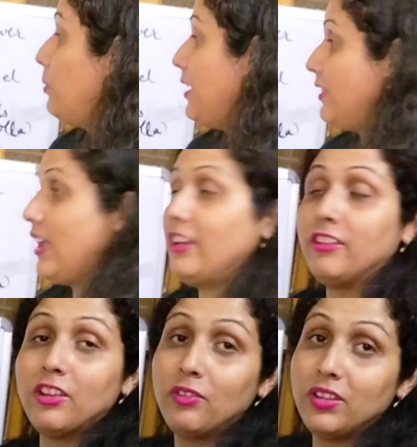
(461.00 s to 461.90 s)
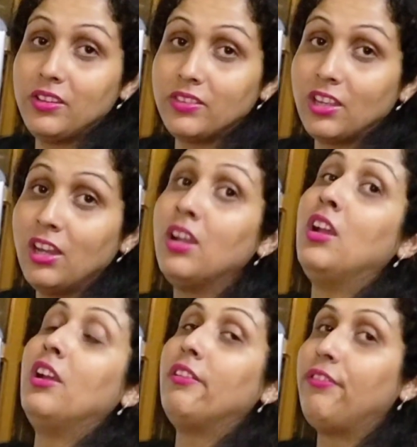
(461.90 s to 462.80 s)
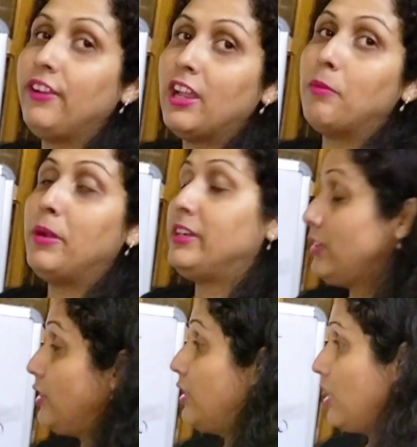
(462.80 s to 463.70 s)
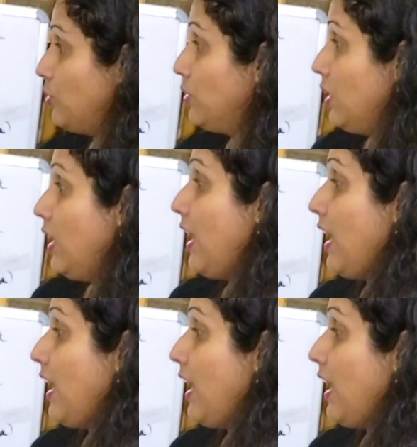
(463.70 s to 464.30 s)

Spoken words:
lobe and another one is the filament. Now,